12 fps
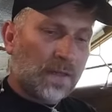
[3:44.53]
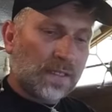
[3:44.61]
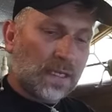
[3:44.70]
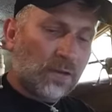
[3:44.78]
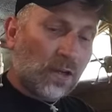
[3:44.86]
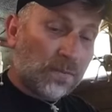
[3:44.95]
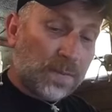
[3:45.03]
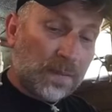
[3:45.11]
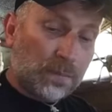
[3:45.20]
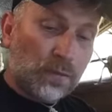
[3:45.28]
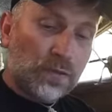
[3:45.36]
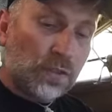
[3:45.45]
Now a lot of
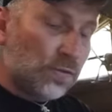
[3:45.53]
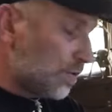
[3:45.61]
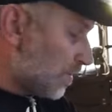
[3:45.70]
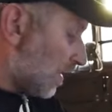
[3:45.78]
people use